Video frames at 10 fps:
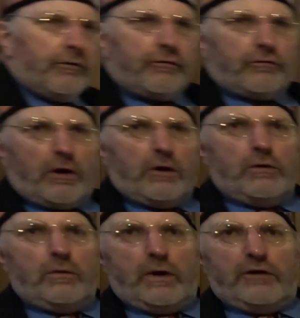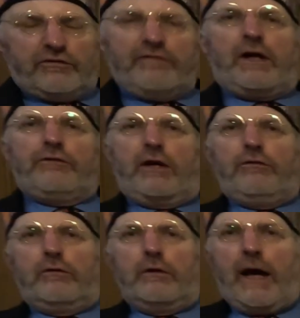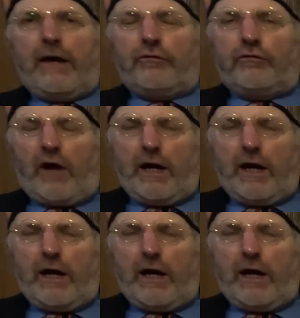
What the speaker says: So a civilization has